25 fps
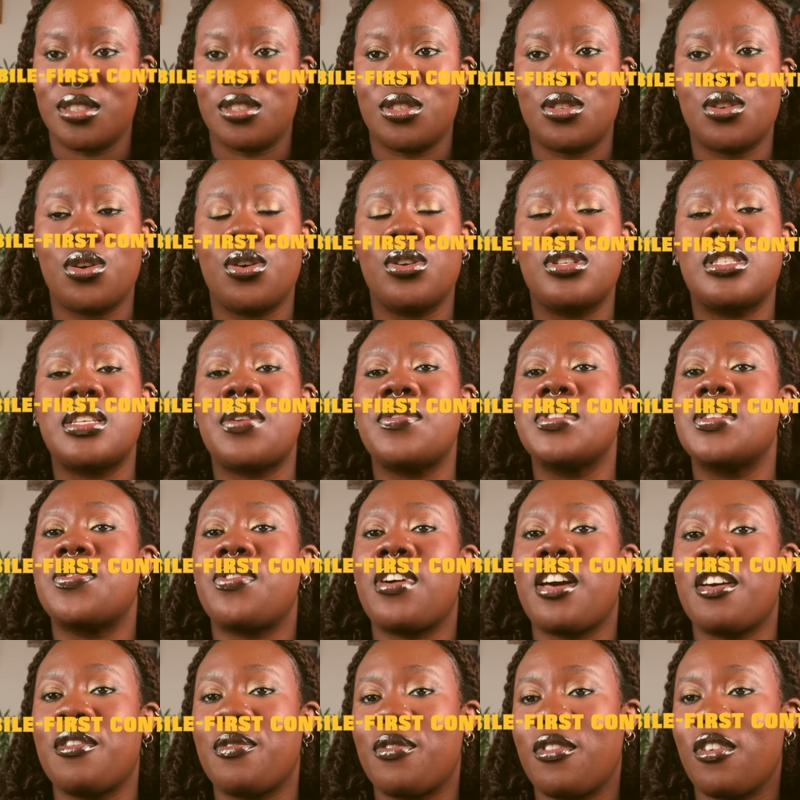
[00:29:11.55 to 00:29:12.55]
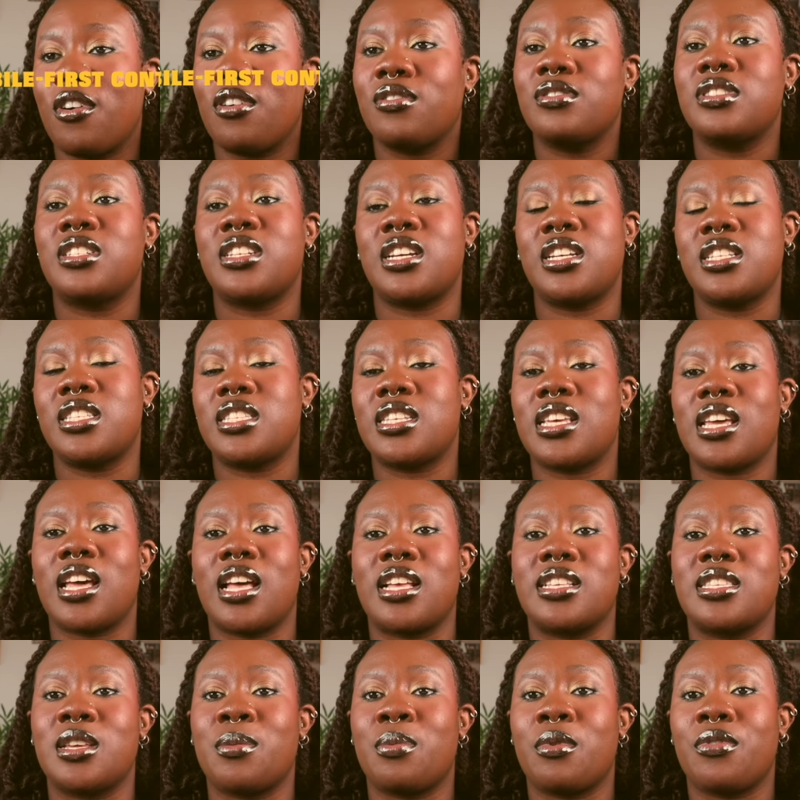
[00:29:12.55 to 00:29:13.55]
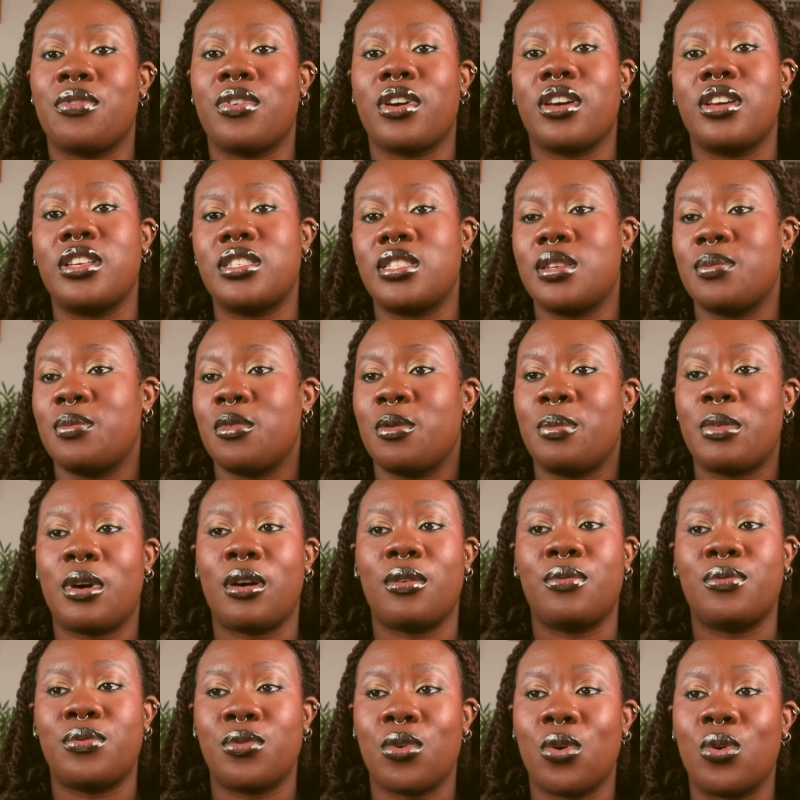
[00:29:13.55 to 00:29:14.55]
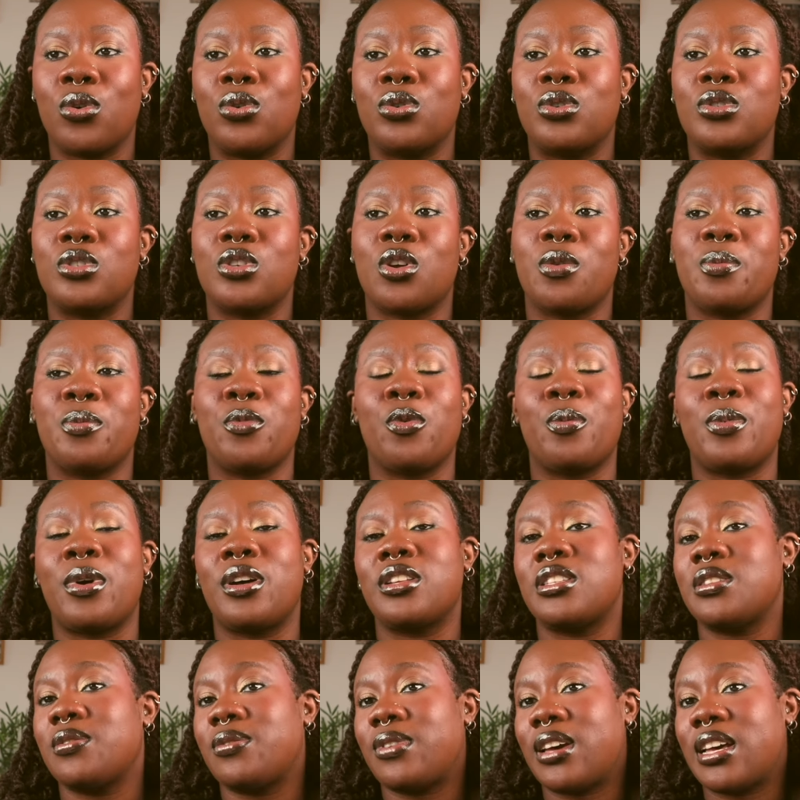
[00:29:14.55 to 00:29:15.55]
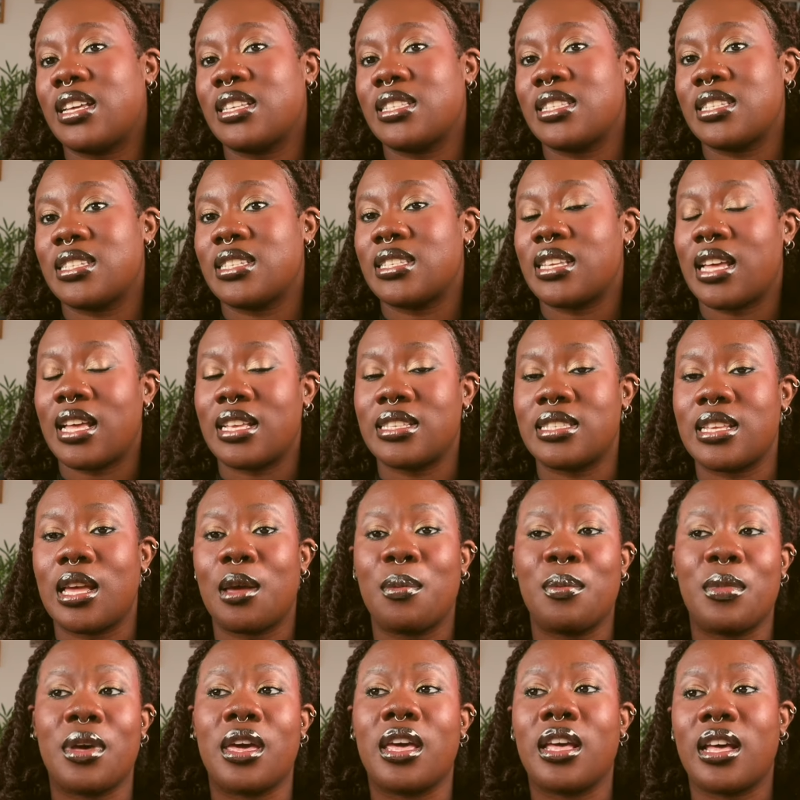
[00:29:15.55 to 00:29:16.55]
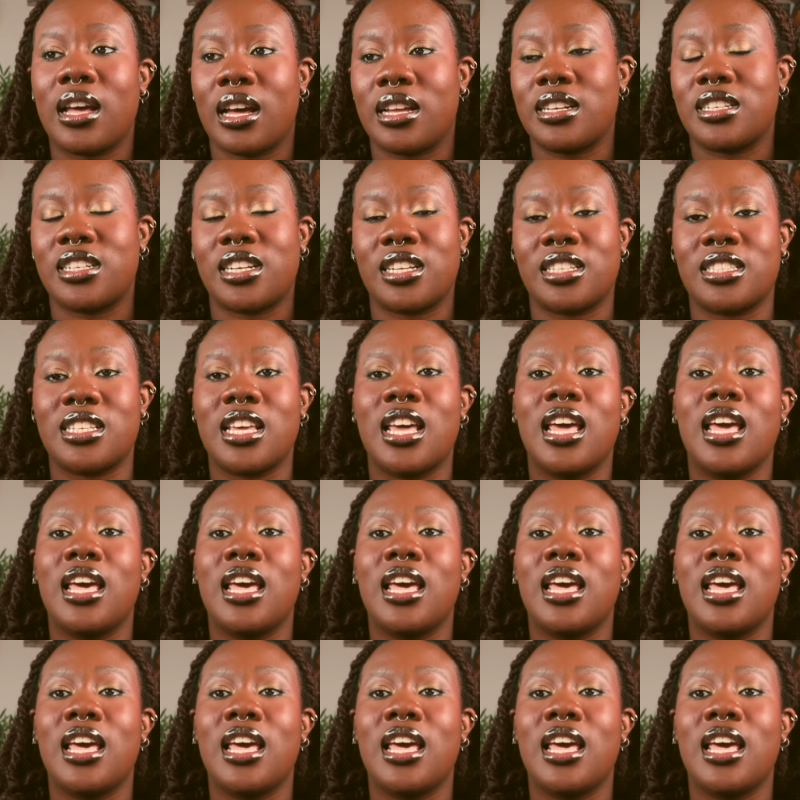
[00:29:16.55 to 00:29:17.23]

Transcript: So 75% of Gen Zers, they prefer using mobile phones or mobile devices as their main gadget.